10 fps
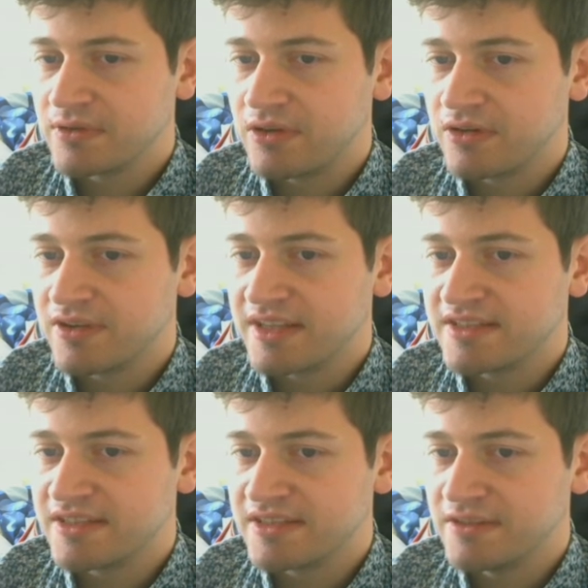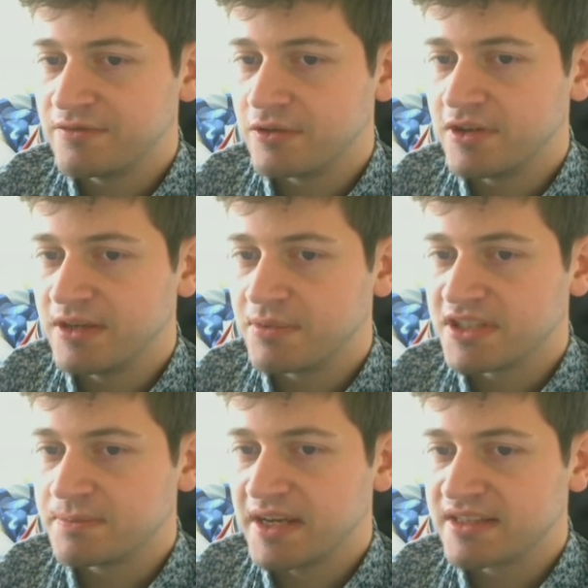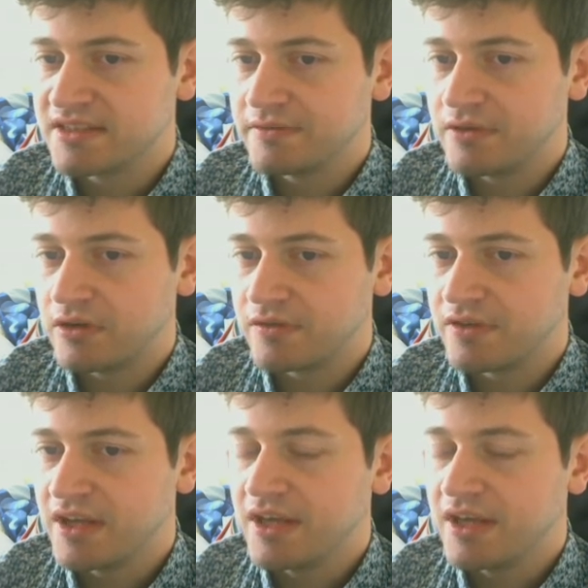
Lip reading: 164 in the perspective of